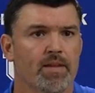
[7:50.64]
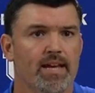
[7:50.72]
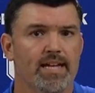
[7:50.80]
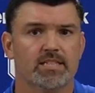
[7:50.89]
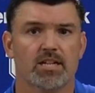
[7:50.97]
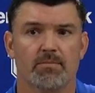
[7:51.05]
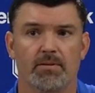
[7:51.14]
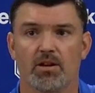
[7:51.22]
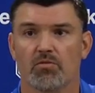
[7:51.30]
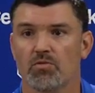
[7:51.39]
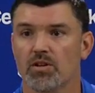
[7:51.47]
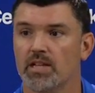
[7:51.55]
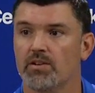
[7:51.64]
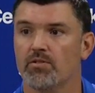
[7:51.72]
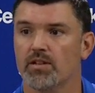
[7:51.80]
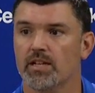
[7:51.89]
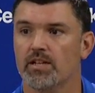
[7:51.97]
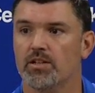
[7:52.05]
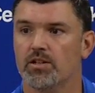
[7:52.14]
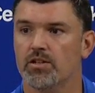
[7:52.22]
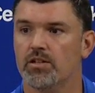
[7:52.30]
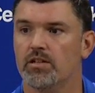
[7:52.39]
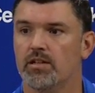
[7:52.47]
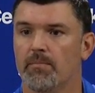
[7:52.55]
it's going to be a really, really
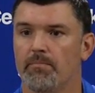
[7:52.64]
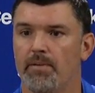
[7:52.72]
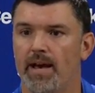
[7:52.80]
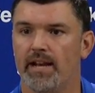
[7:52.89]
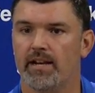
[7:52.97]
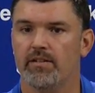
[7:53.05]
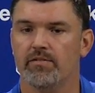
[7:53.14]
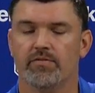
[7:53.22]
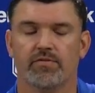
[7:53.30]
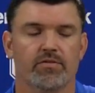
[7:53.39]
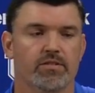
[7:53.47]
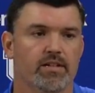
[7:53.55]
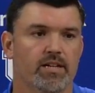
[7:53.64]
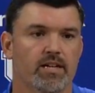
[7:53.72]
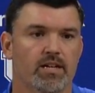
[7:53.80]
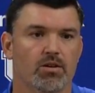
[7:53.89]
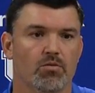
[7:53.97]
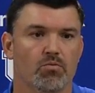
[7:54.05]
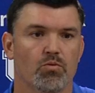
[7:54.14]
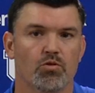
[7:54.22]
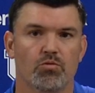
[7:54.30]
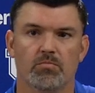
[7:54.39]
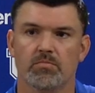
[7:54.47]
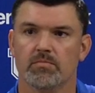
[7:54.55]
good competitive
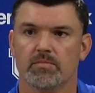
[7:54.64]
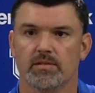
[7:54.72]
room,